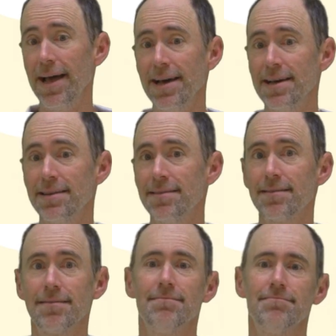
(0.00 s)
And
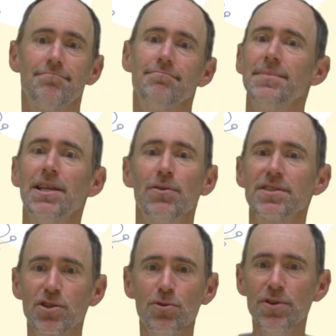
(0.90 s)

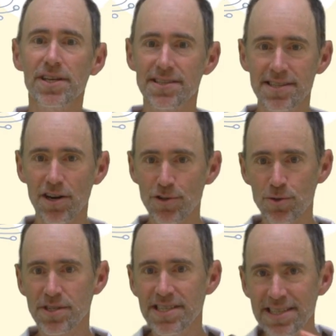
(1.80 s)
it's cool. You can see all
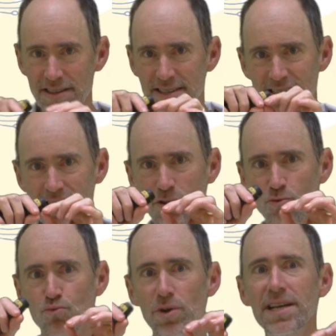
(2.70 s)
sorts of detail. You can see
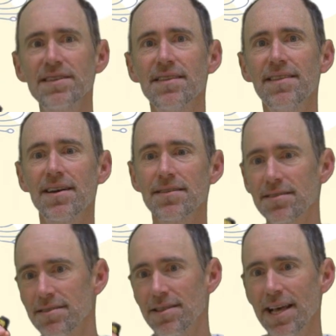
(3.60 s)
little rings in there,
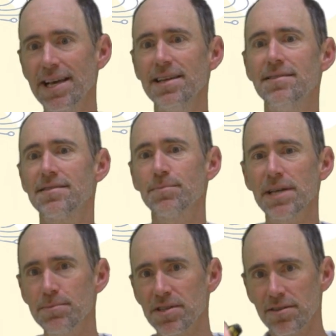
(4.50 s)
little lanes,
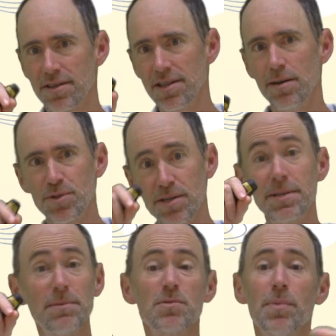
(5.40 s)
sometimes little clumps,
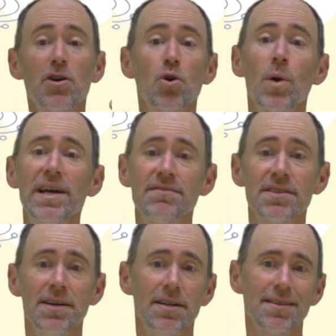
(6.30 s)
sometimes spiral waves.
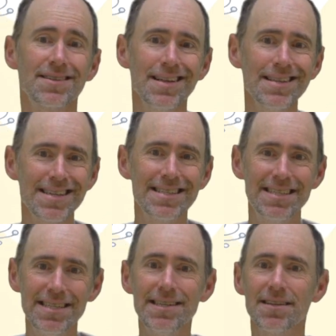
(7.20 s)
There's lots of
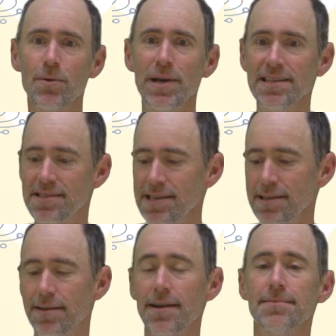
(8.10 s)
detail that we can see
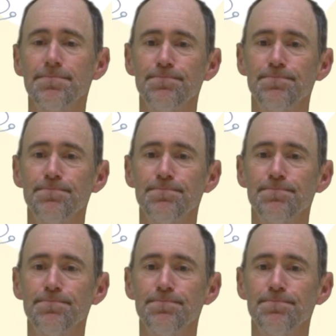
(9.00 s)
in there now.